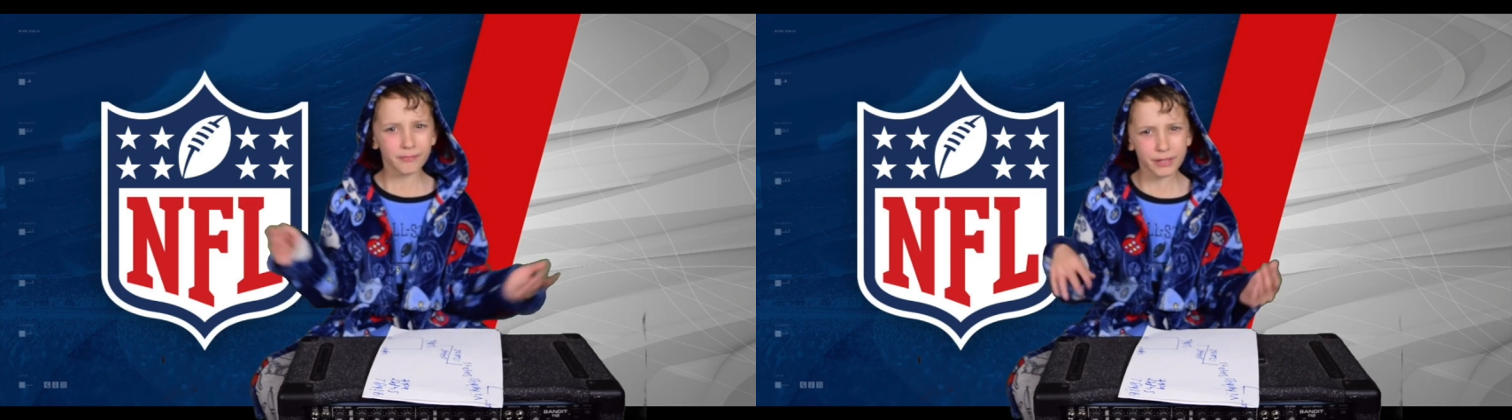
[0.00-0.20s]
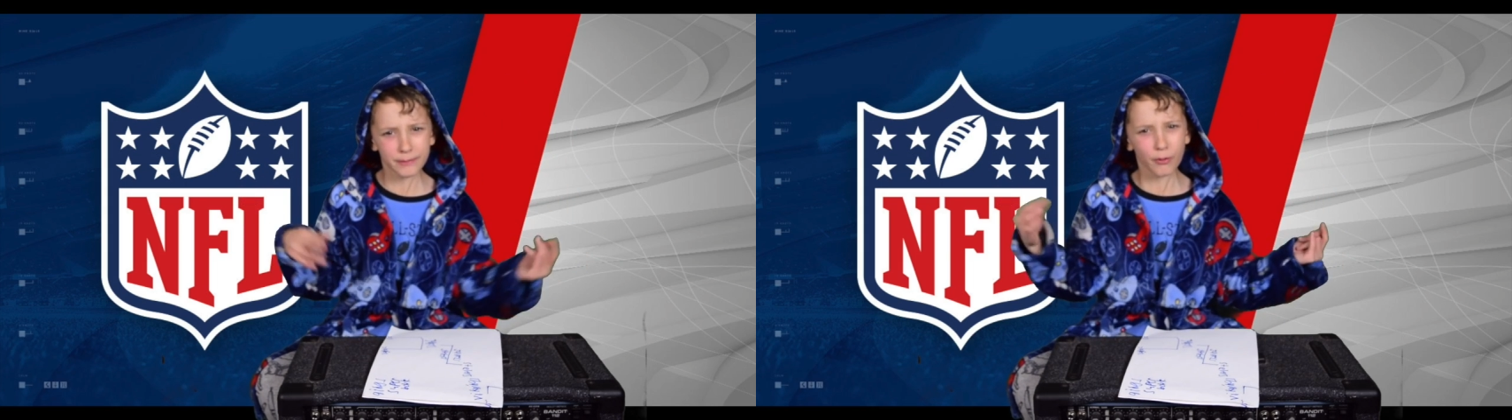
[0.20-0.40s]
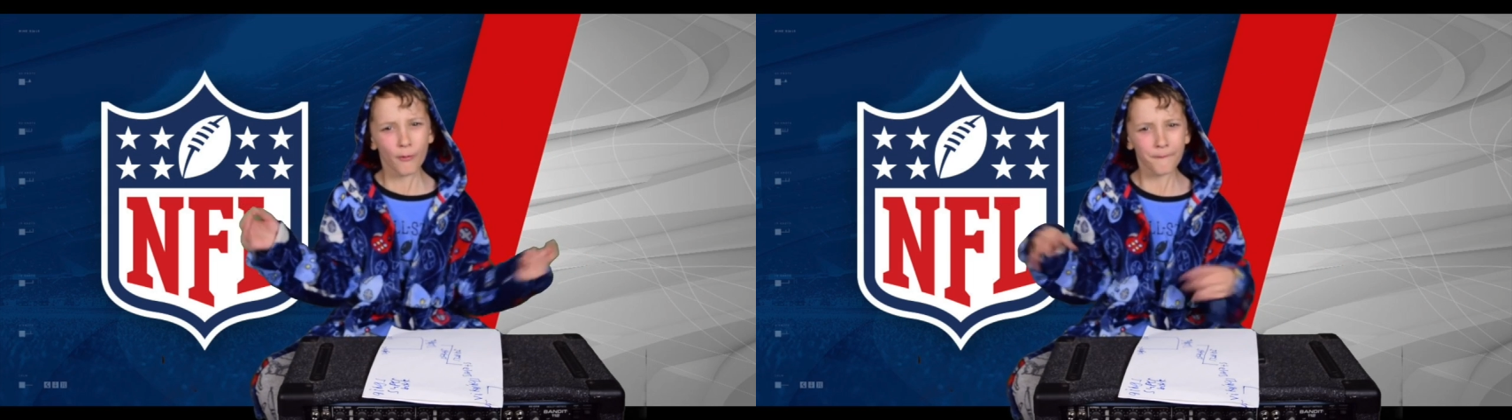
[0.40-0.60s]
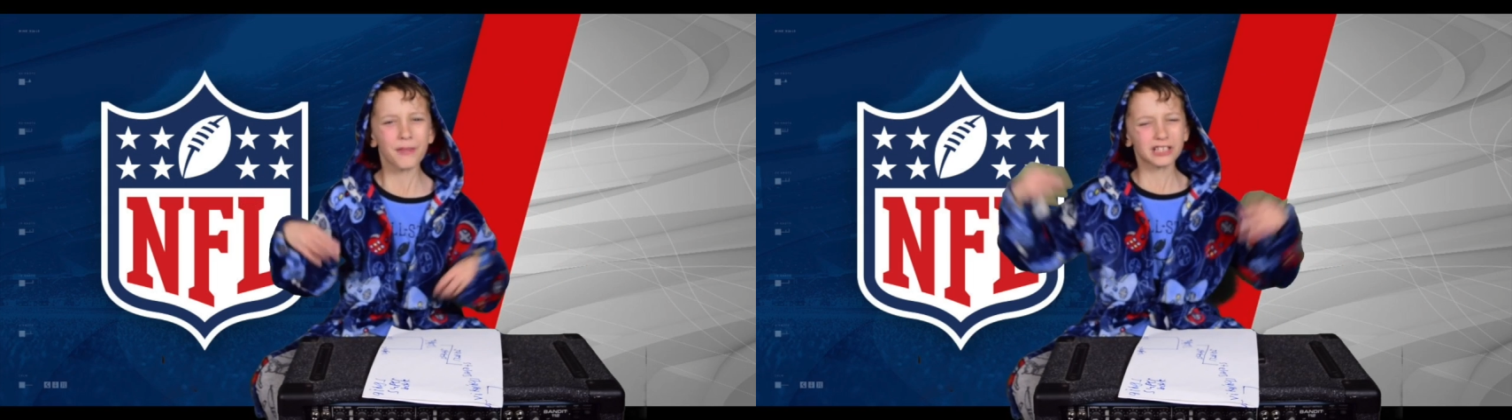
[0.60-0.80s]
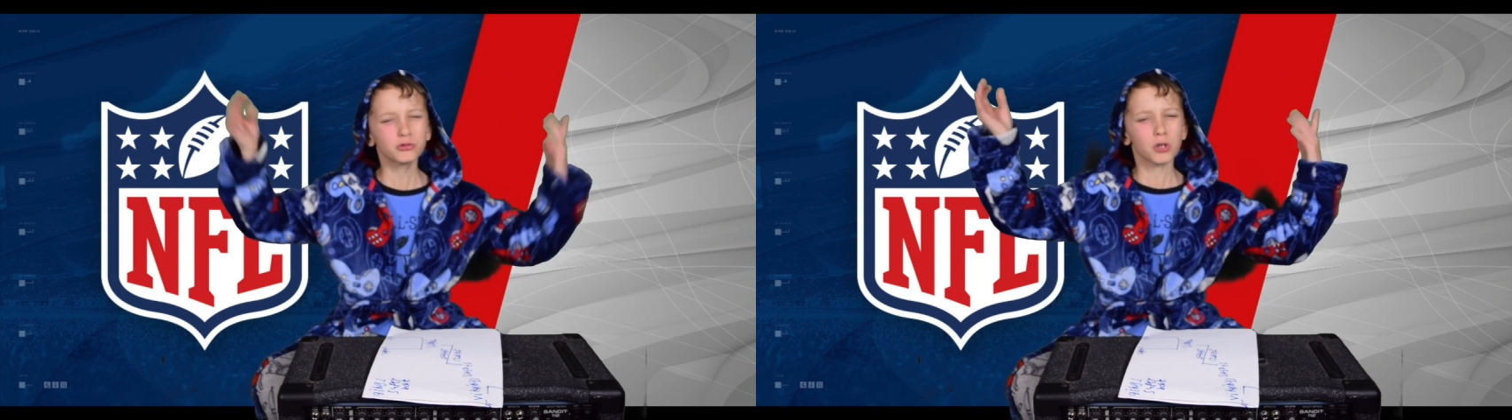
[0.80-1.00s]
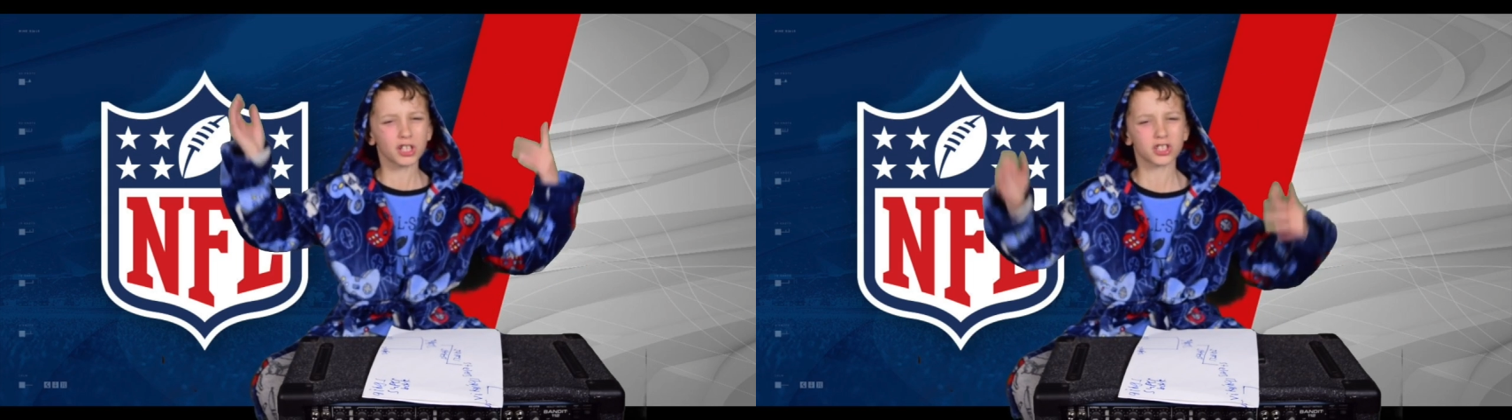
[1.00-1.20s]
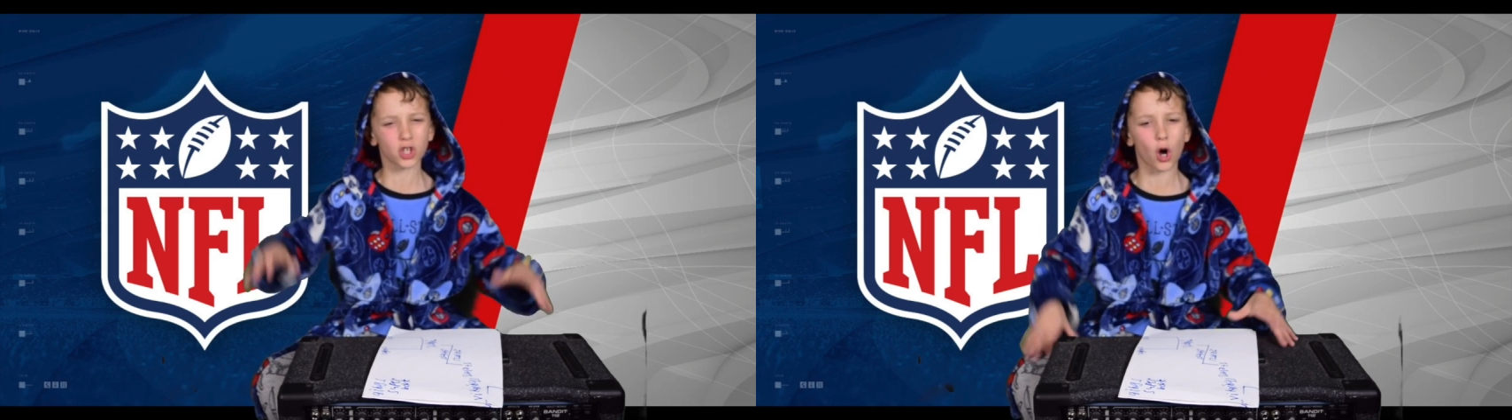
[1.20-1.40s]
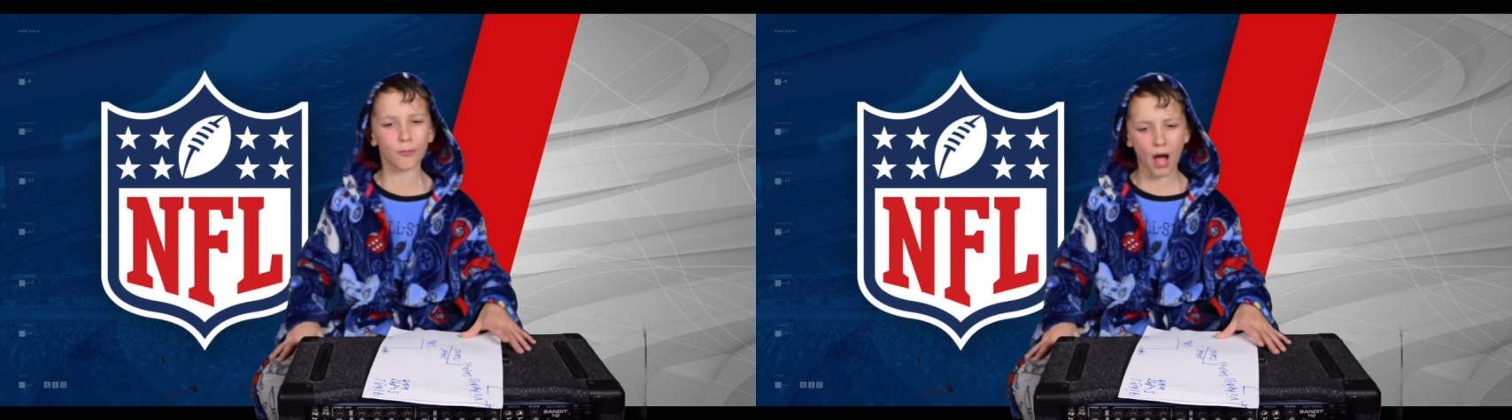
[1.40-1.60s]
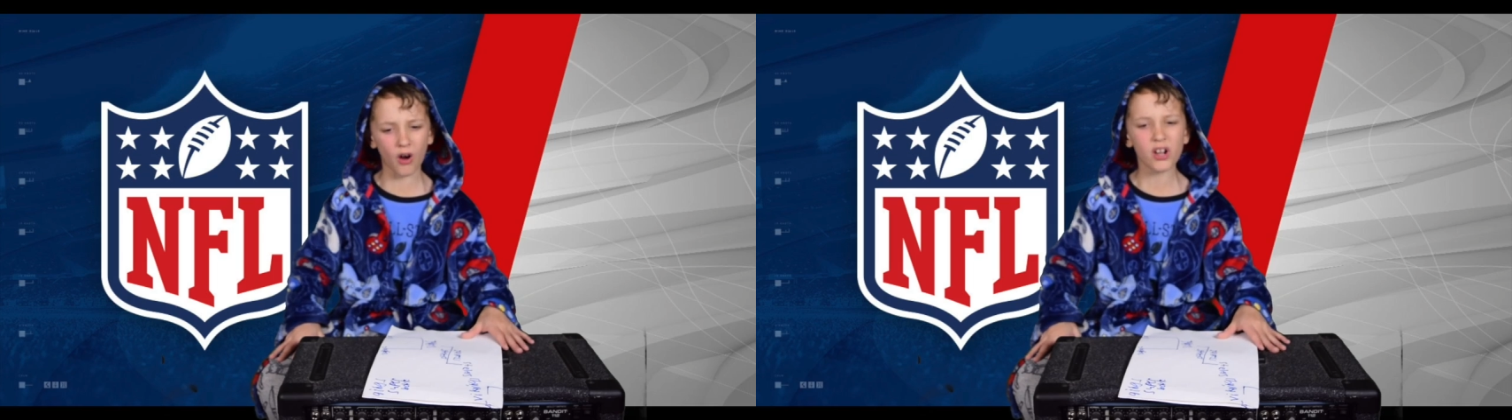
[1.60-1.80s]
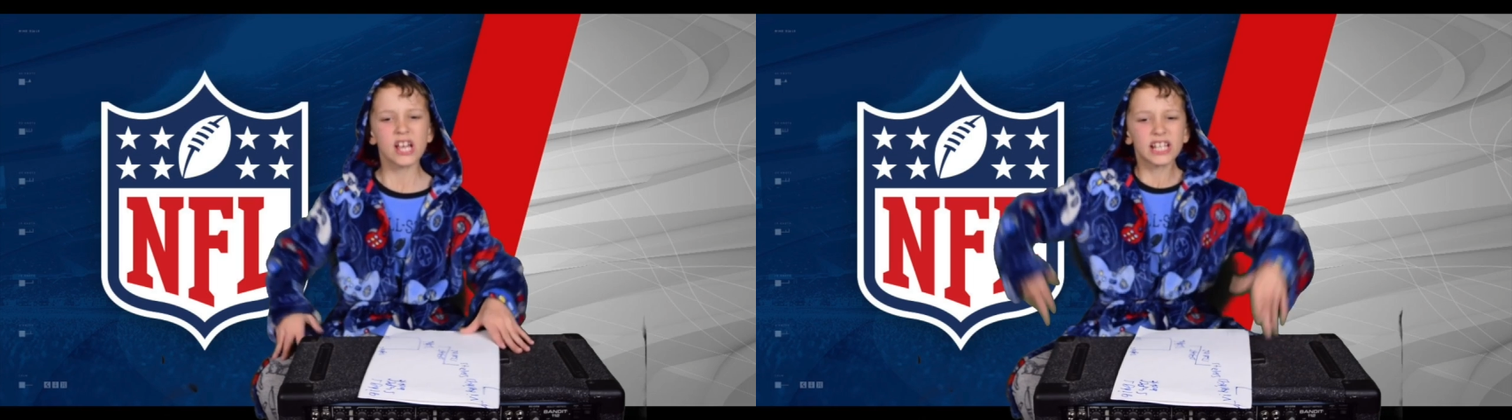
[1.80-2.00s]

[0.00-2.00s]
people? That's what it's all about.